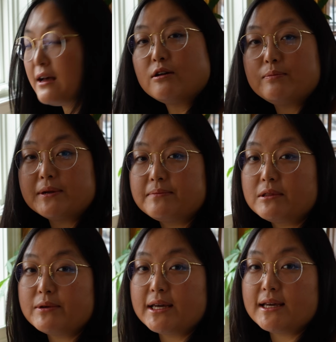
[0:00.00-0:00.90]
I opened up
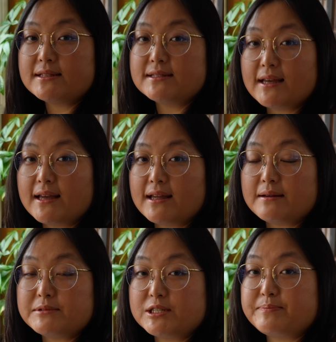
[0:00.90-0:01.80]
the wings
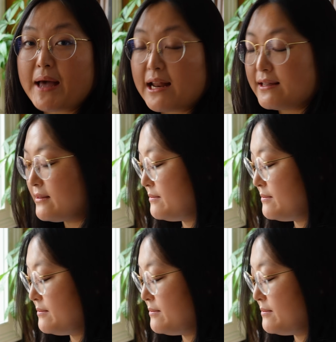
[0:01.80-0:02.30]
and I'm just patting